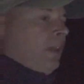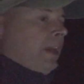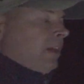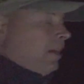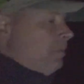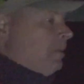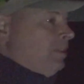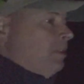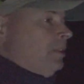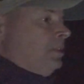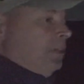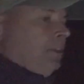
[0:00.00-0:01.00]
like I mean, you
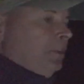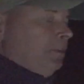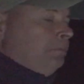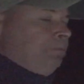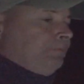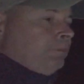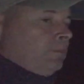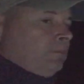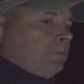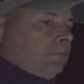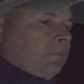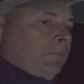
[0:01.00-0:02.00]
could do
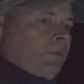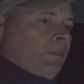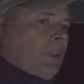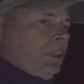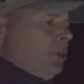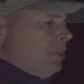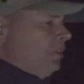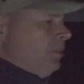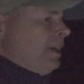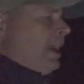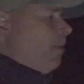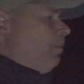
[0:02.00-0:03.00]

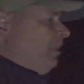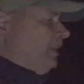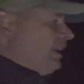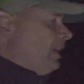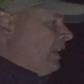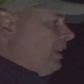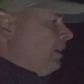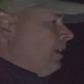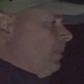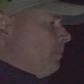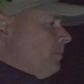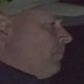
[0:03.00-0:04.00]
capellini
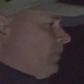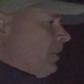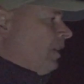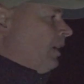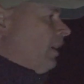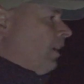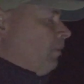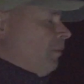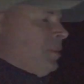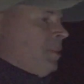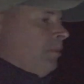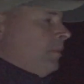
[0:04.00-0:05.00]

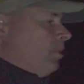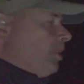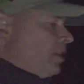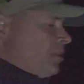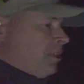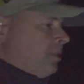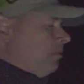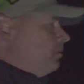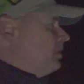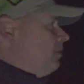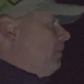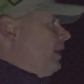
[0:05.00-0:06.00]
with some crushed
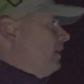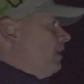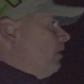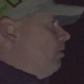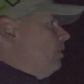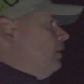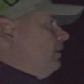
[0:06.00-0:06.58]
tomato